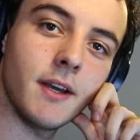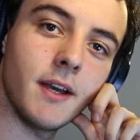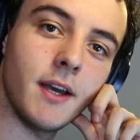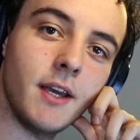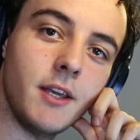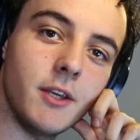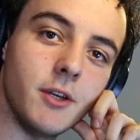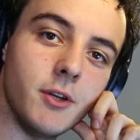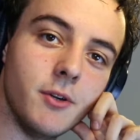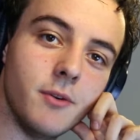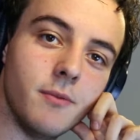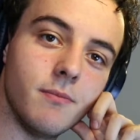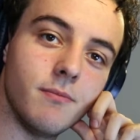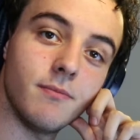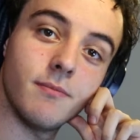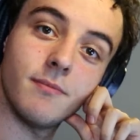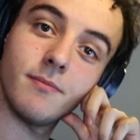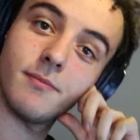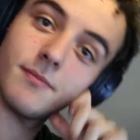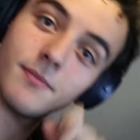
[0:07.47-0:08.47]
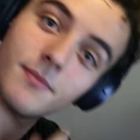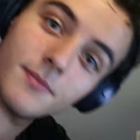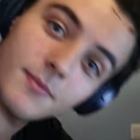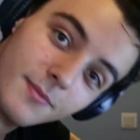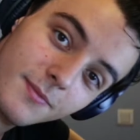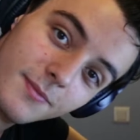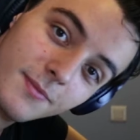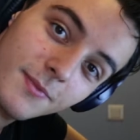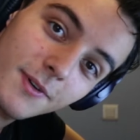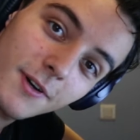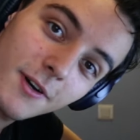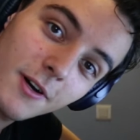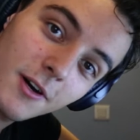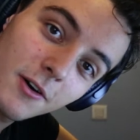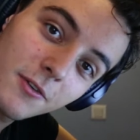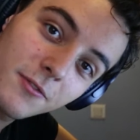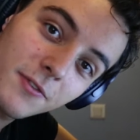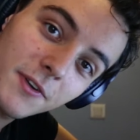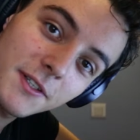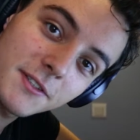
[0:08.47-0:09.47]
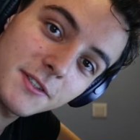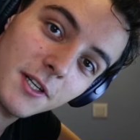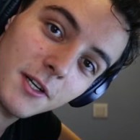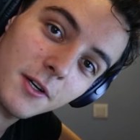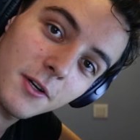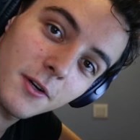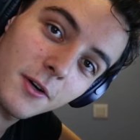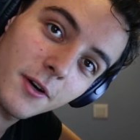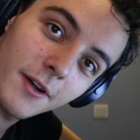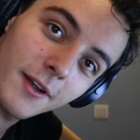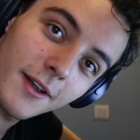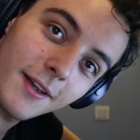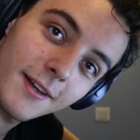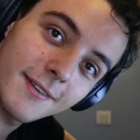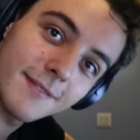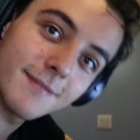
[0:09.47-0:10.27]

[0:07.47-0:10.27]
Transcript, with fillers: Hey you! How things are going?